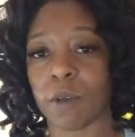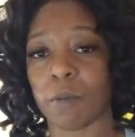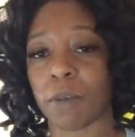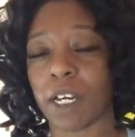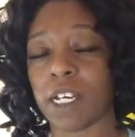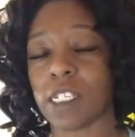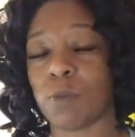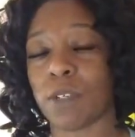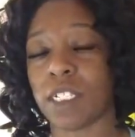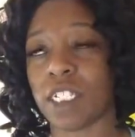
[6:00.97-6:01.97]
My
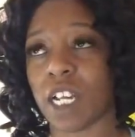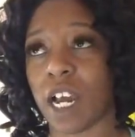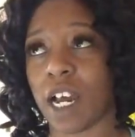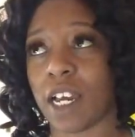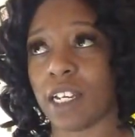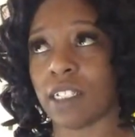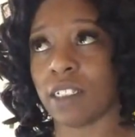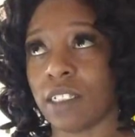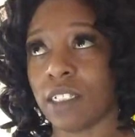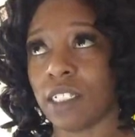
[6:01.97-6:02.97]
husband, John,
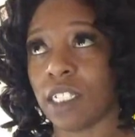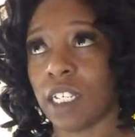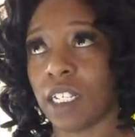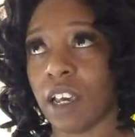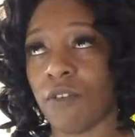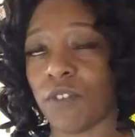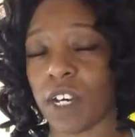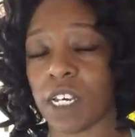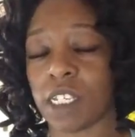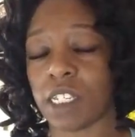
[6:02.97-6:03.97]
he left
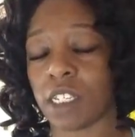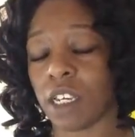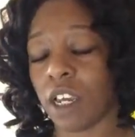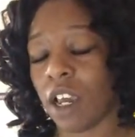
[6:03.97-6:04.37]
us.